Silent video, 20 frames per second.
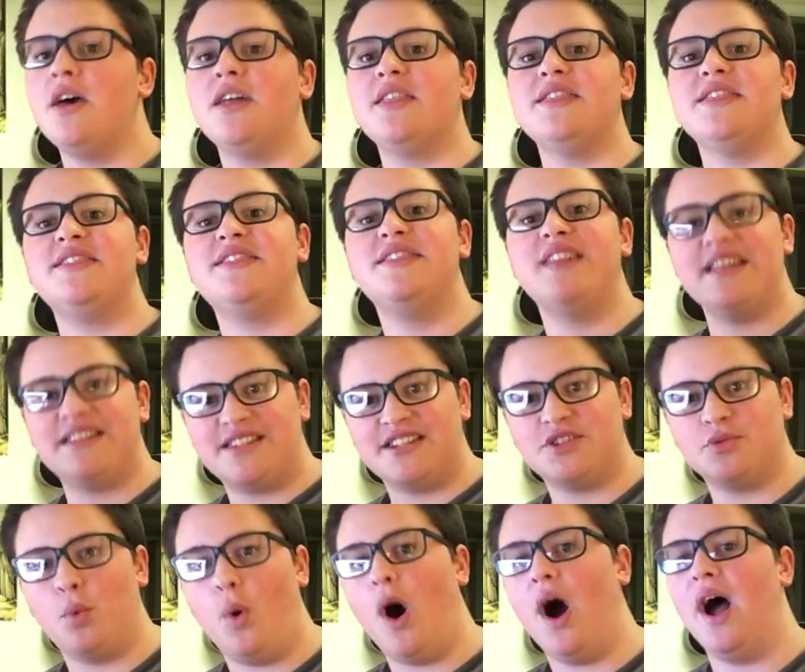This
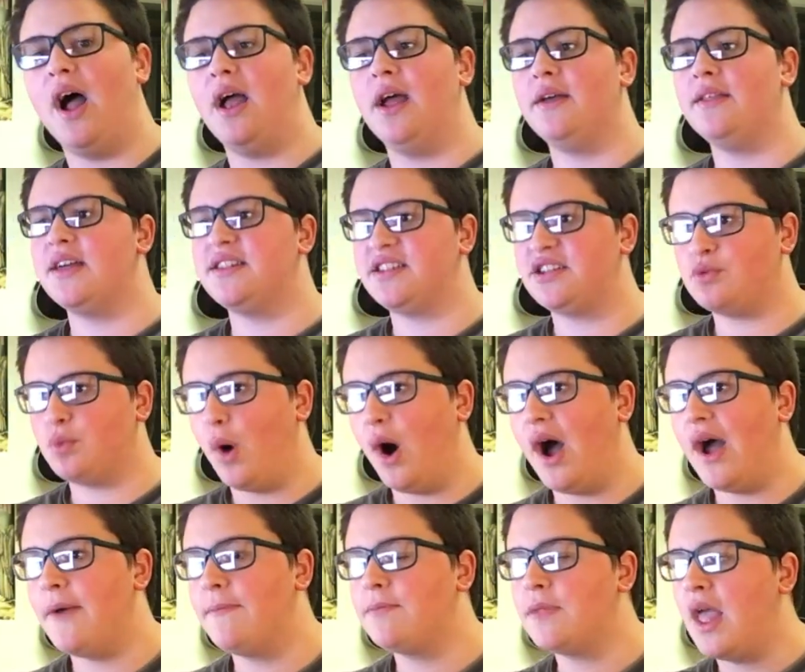is
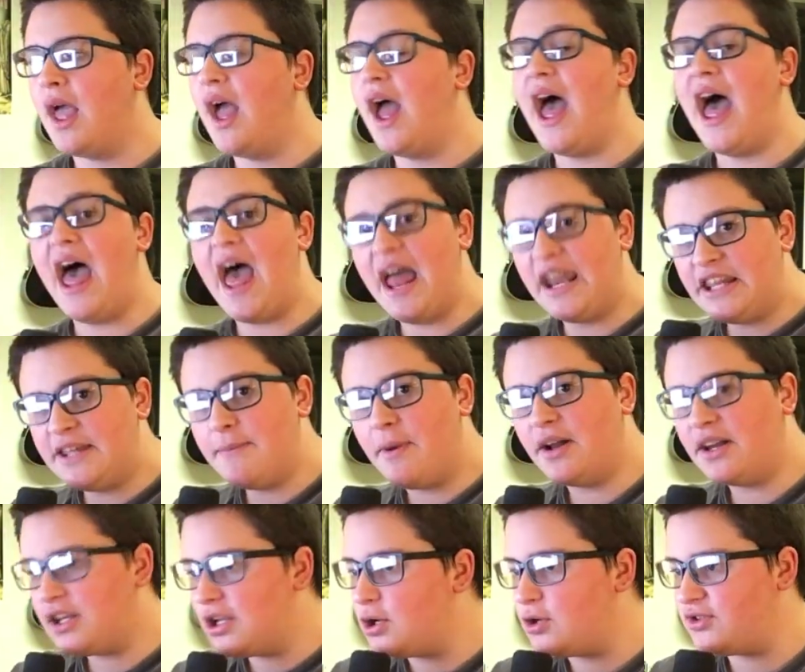why.
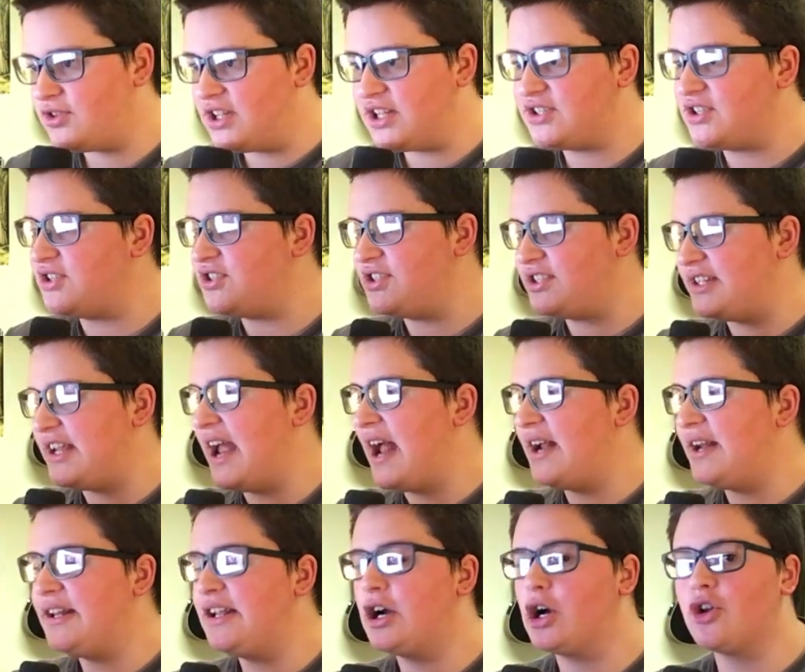Anybody who thinks it's
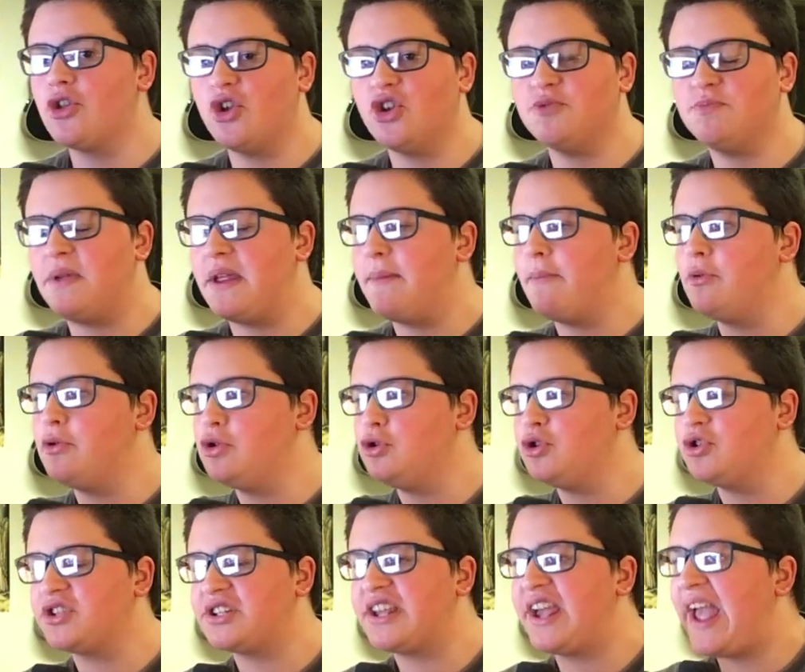Yanny are those people who
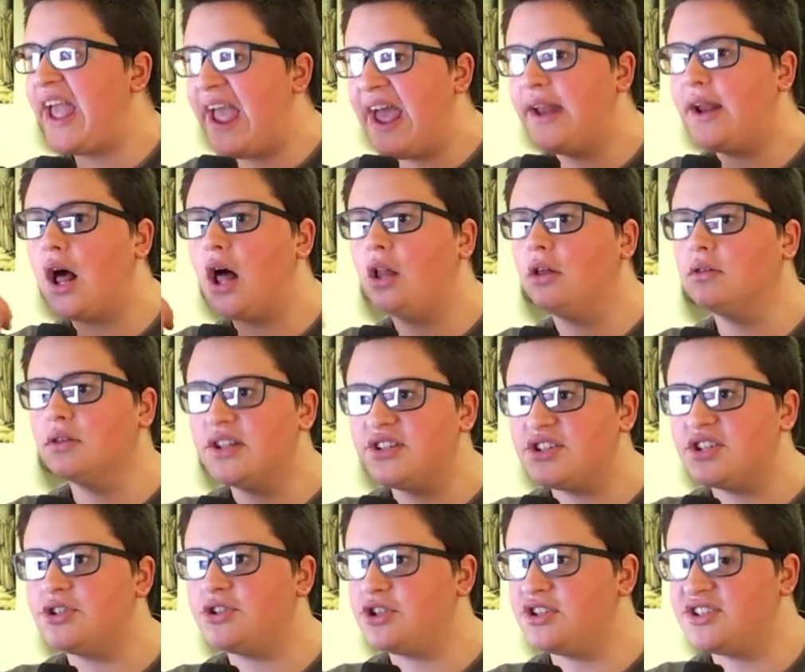just cannot
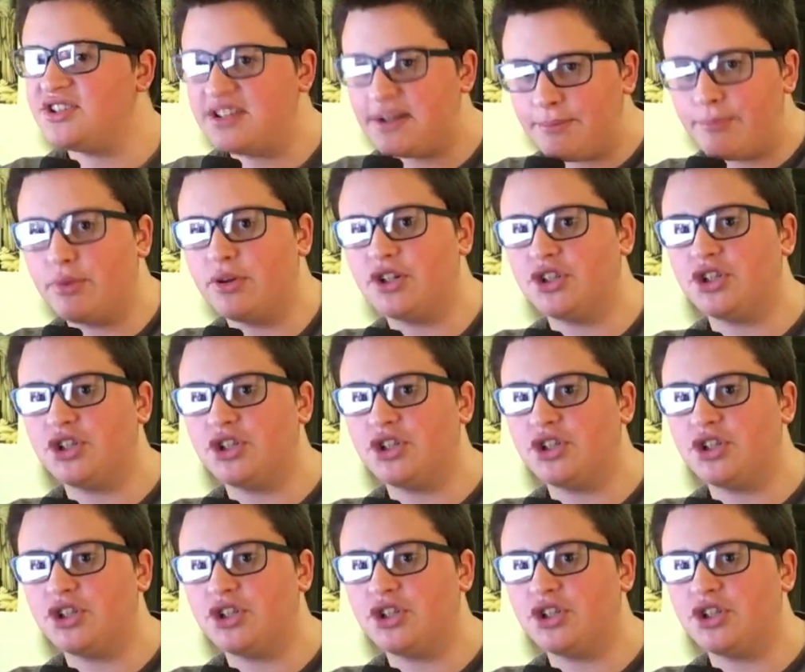listen to simple